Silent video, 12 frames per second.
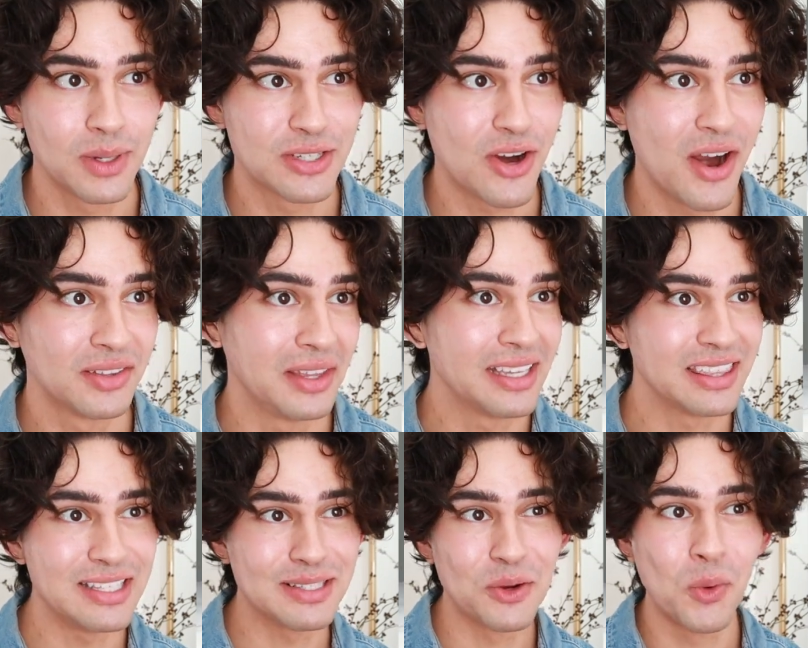which are in like
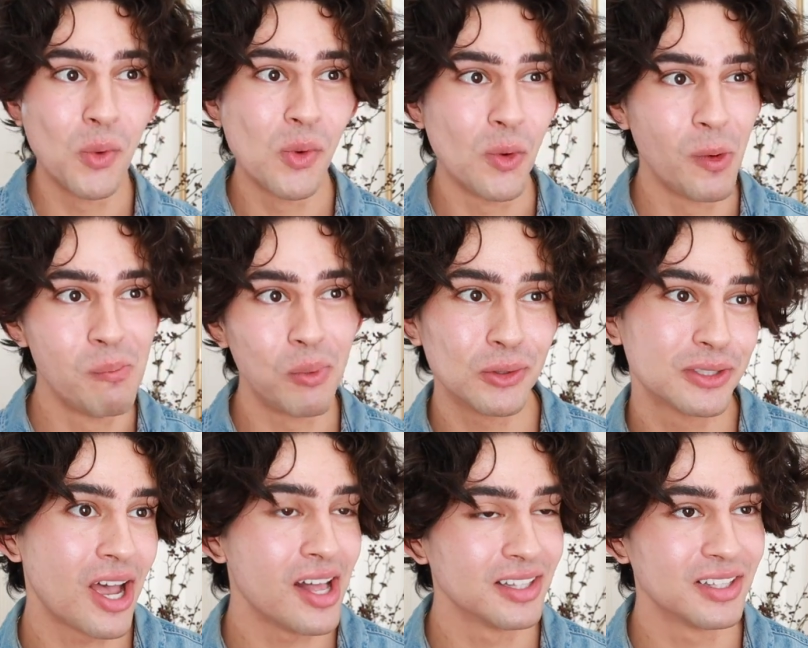these cool, bold
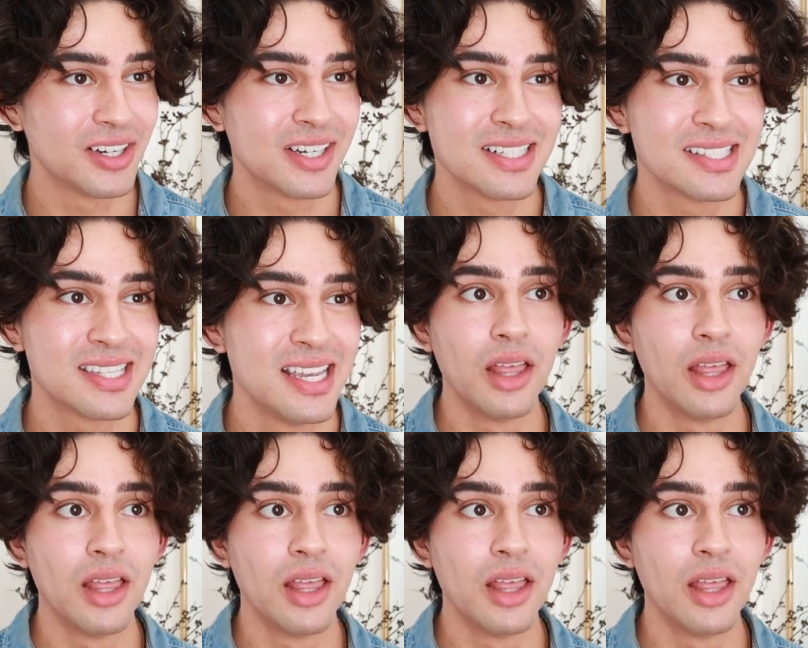colors.